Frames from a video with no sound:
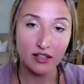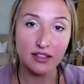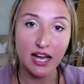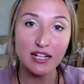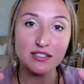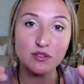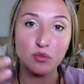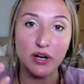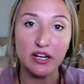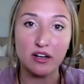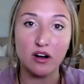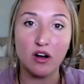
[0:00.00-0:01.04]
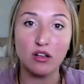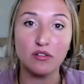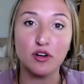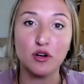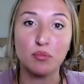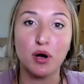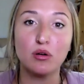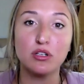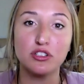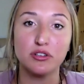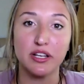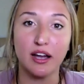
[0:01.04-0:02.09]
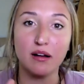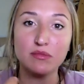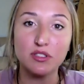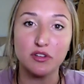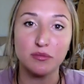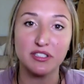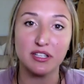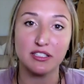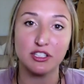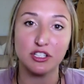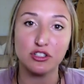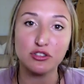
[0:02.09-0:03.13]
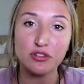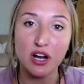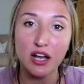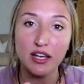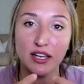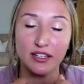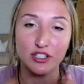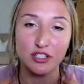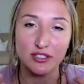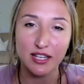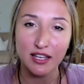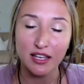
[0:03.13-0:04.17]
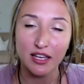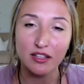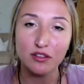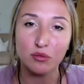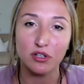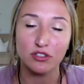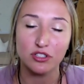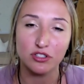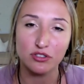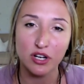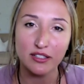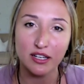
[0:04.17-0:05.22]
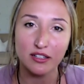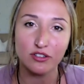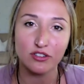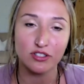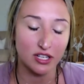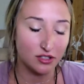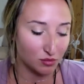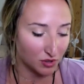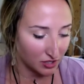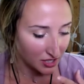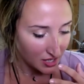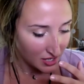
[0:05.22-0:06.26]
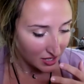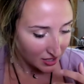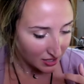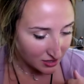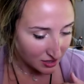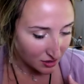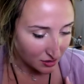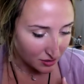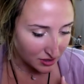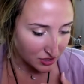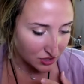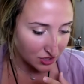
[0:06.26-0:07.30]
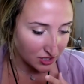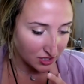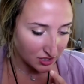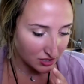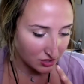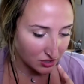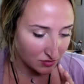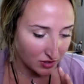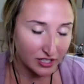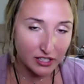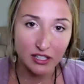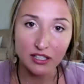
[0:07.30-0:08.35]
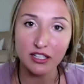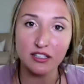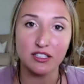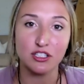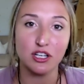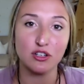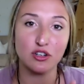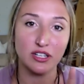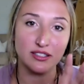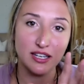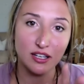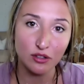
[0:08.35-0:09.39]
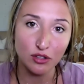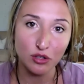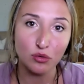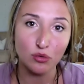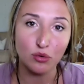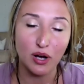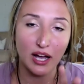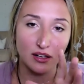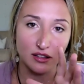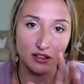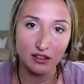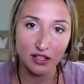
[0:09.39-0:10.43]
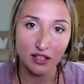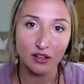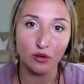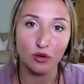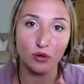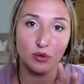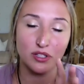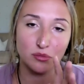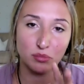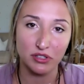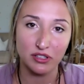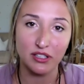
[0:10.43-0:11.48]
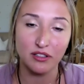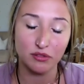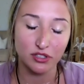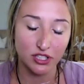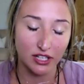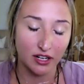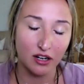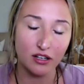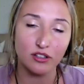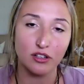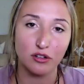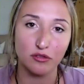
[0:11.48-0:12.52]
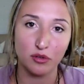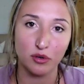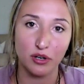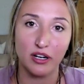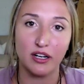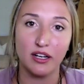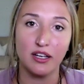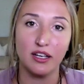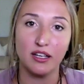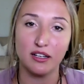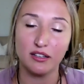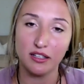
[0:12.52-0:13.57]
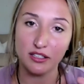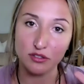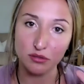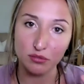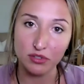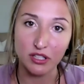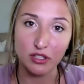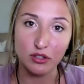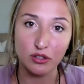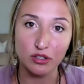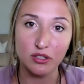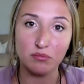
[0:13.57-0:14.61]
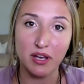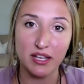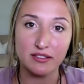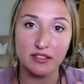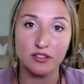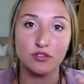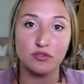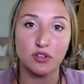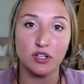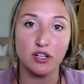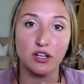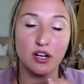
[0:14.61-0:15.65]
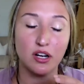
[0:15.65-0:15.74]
that's where all of her poetry comes from, is that she's taking in the world, she's trying to understand the world. So she's very clear that she's not trying to tell you how to think or what to believe, which I honor her for. And I think is a really good message for